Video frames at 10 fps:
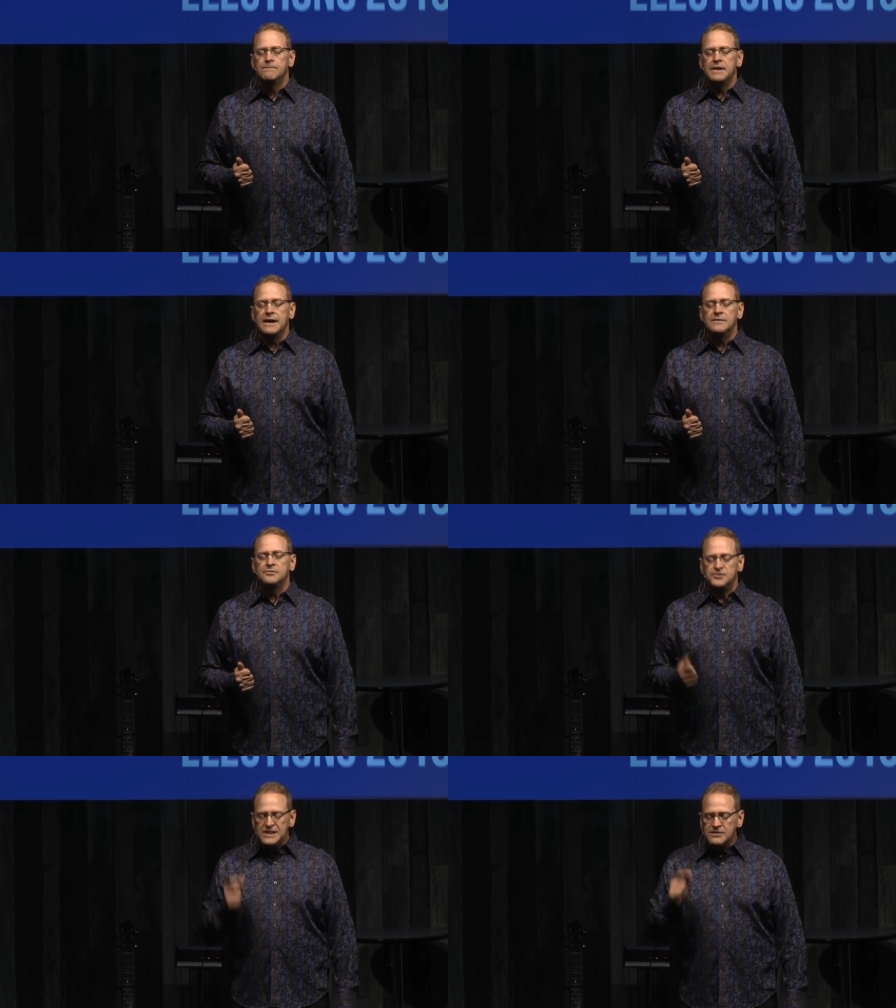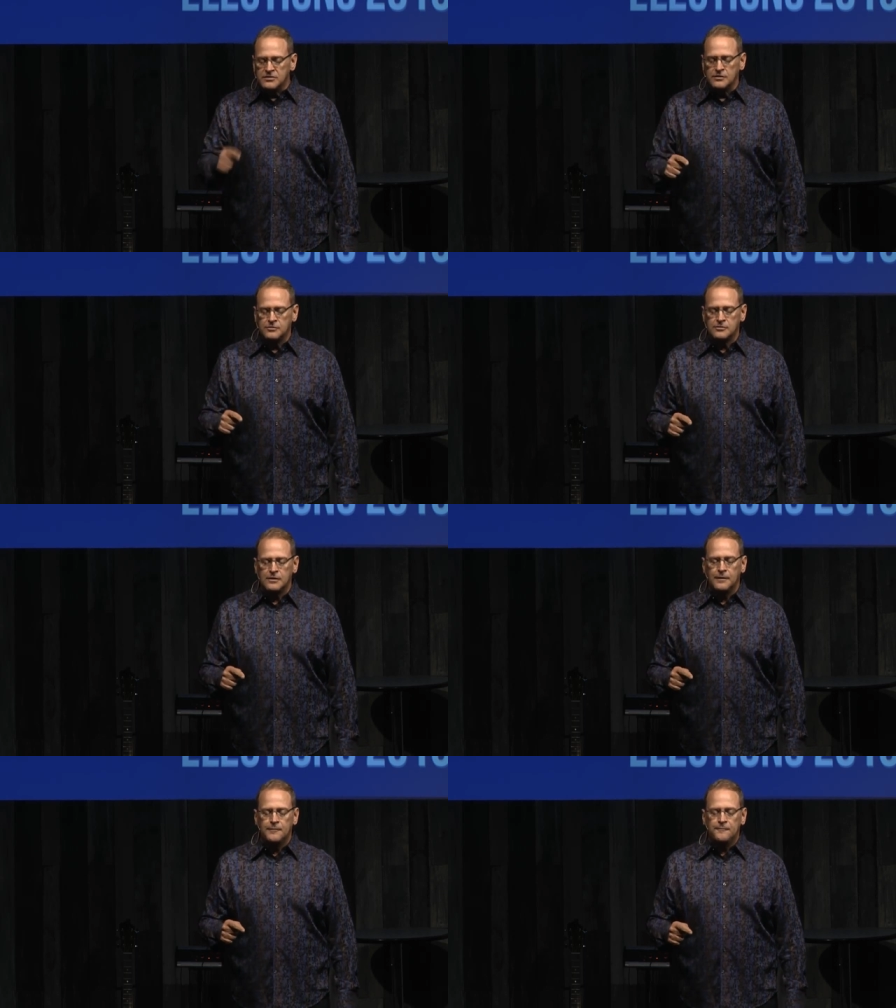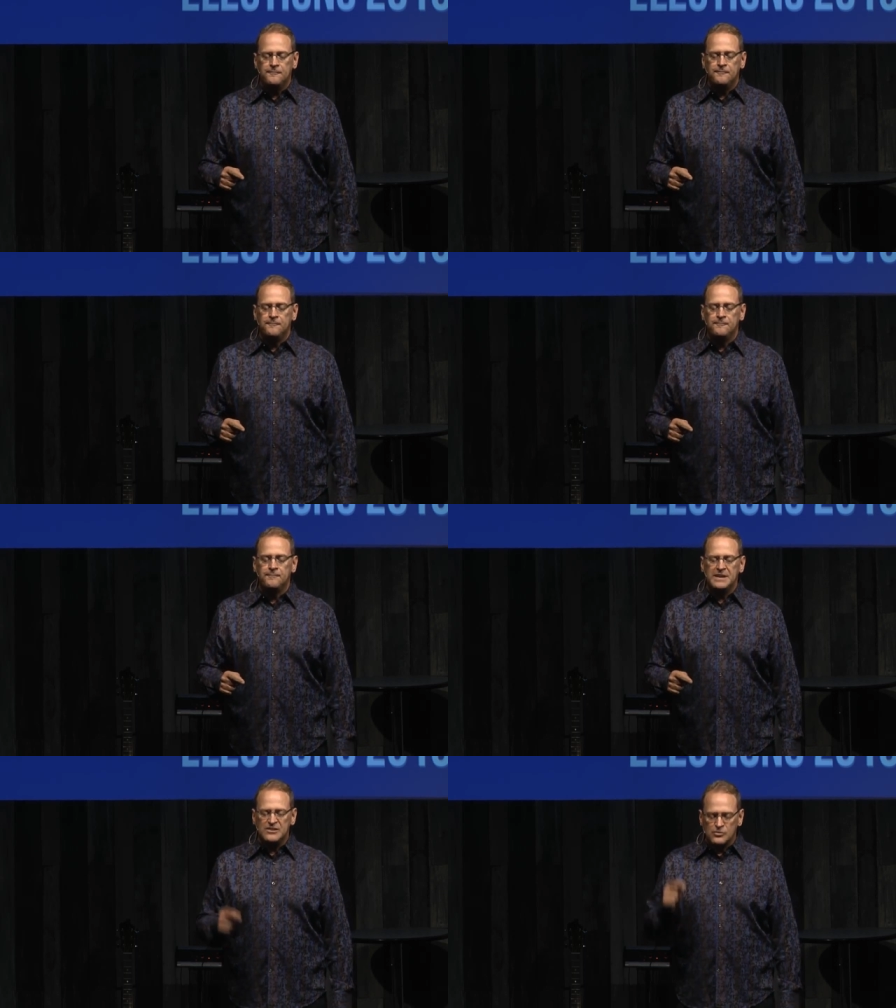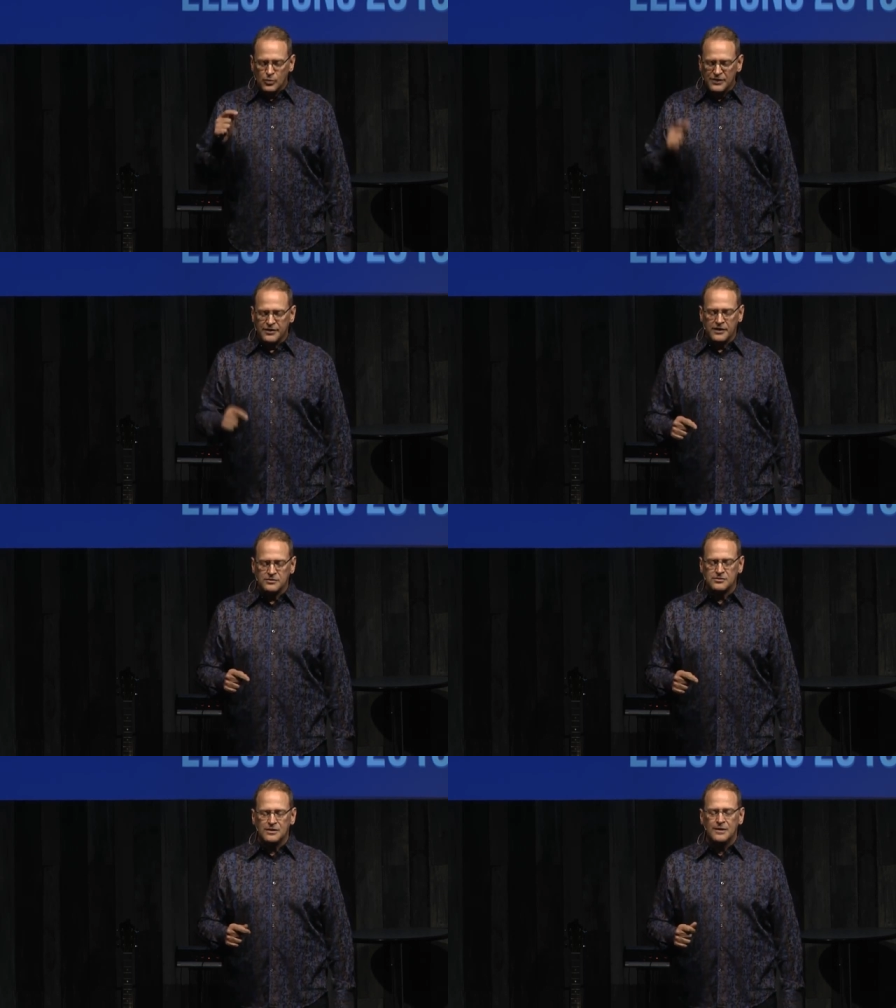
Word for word: that jesus is with us